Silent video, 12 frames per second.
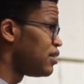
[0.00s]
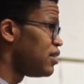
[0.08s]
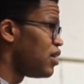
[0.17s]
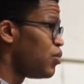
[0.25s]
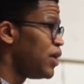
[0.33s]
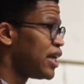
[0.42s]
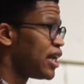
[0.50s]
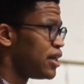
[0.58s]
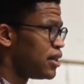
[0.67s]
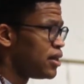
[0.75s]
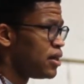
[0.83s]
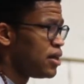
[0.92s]
You know,
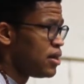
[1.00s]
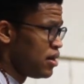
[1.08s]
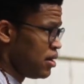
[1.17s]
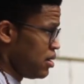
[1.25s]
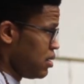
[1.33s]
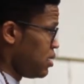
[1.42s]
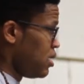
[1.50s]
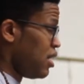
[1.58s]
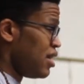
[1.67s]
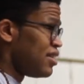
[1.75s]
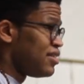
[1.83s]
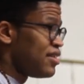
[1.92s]

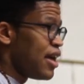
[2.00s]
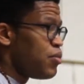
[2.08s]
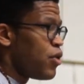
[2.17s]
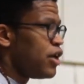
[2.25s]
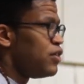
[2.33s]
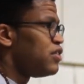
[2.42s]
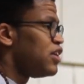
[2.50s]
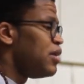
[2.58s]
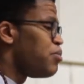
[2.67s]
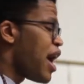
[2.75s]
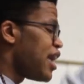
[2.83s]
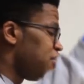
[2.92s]
the same way you see
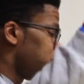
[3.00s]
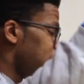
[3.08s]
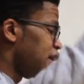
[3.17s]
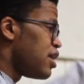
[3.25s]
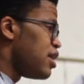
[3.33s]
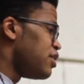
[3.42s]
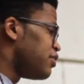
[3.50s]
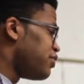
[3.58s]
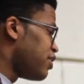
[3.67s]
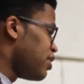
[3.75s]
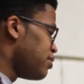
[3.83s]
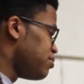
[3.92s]
bodies being hung
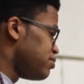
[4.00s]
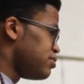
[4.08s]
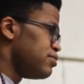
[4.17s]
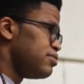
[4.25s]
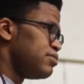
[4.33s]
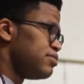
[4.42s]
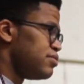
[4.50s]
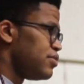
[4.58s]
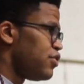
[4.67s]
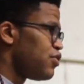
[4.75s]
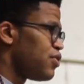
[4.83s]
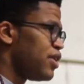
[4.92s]
from
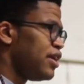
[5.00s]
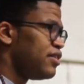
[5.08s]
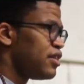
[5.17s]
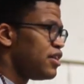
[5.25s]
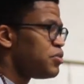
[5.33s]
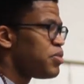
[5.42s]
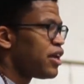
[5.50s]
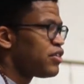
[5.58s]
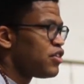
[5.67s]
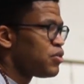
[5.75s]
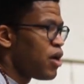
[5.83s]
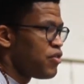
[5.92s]
trees in these
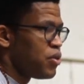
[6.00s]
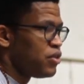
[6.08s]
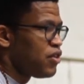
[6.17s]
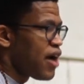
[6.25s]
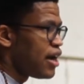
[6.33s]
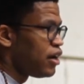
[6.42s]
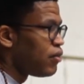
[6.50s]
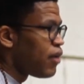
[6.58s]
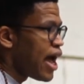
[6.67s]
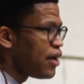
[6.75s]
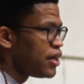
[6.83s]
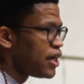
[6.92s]
pictures where everyone's crowding
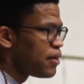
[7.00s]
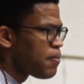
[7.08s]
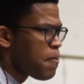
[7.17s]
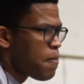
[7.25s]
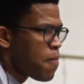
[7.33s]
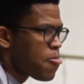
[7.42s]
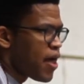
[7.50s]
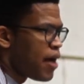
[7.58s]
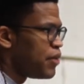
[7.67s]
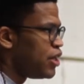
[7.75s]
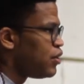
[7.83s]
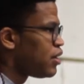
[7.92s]
around it, I
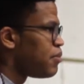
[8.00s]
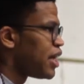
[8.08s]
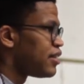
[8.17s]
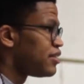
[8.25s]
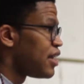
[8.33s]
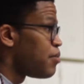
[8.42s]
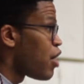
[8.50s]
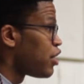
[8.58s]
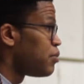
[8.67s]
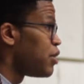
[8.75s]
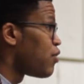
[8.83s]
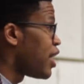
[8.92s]
mean, you can make the same
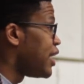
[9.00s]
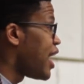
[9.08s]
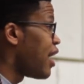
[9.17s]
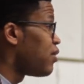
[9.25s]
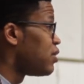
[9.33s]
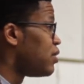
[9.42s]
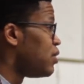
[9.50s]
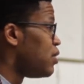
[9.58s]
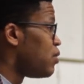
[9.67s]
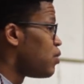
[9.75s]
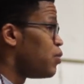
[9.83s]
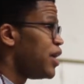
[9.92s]
argument right now,
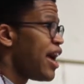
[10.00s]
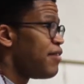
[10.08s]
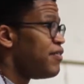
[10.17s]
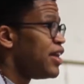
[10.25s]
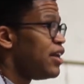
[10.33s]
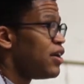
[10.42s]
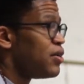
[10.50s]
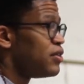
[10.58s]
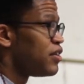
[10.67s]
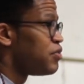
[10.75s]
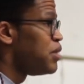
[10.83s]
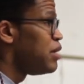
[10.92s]
where we have
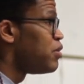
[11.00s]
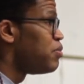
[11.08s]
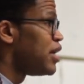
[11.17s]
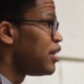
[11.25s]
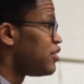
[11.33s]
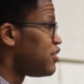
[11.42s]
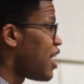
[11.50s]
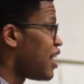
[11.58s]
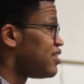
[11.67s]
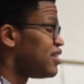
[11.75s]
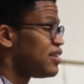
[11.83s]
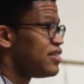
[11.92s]
videos of people being
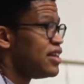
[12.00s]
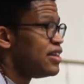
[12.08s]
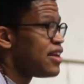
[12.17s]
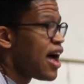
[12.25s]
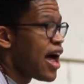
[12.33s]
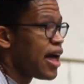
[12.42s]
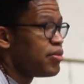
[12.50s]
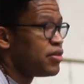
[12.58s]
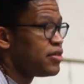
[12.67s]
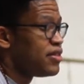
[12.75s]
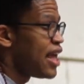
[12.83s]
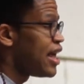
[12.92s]
shot 16
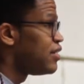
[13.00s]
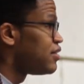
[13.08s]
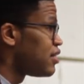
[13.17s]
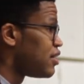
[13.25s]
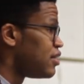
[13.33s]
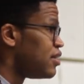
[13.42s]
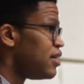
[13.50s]
times, tasered,